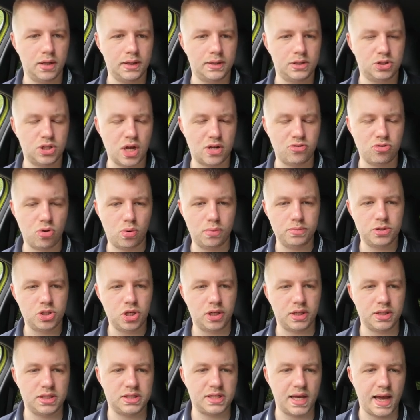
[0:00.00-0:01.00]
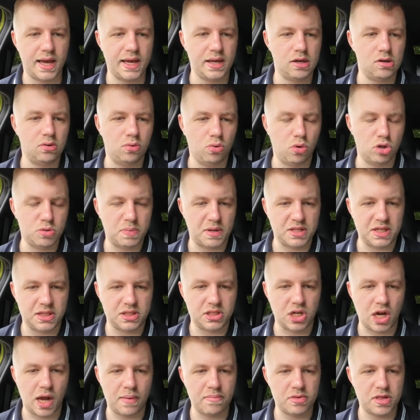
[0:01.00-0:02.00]
General, so you can say automatic
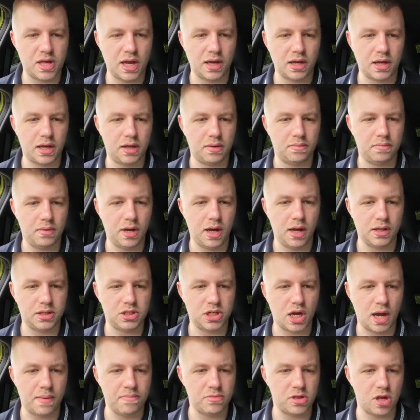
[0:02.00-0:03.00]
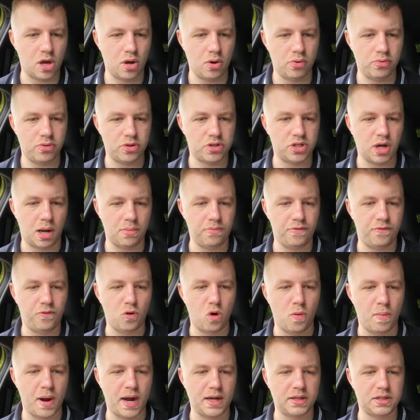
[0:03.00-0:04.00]
time sync, time zones, time
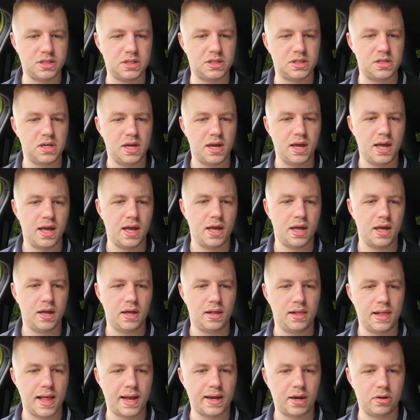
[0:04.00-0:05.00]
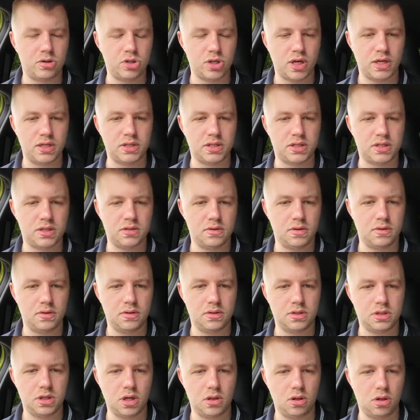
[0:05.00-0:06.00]
formats, languages,
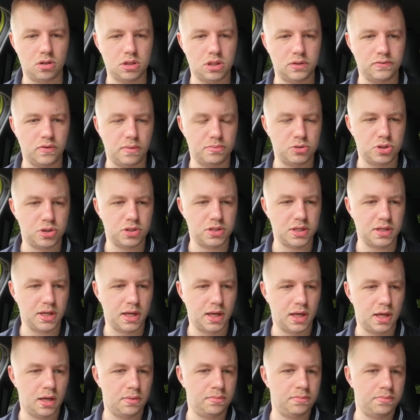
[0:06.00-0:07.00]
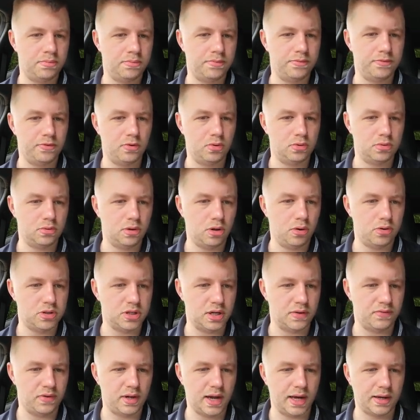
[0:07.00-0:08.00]
so lots of options in here for loads
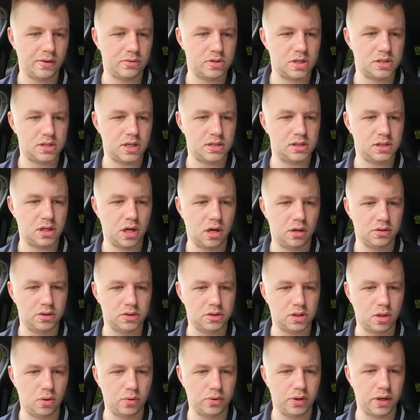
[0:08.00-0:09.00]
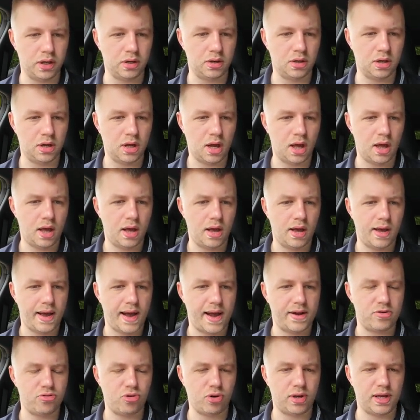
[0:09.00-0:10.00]
of different languages this car's sold in.
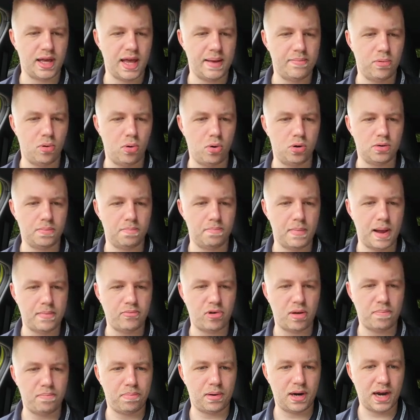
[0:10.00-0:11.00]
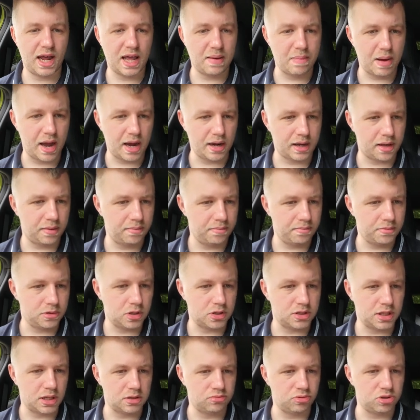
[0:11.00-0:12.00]
Android keyboard, memory playback, so
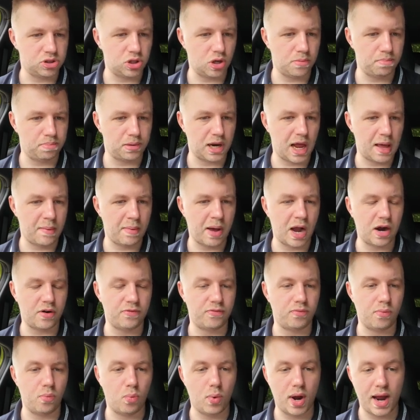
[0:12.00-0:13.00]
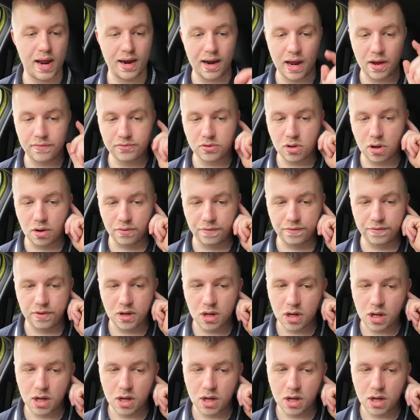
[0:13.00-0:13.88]
it says resume playback from where left off.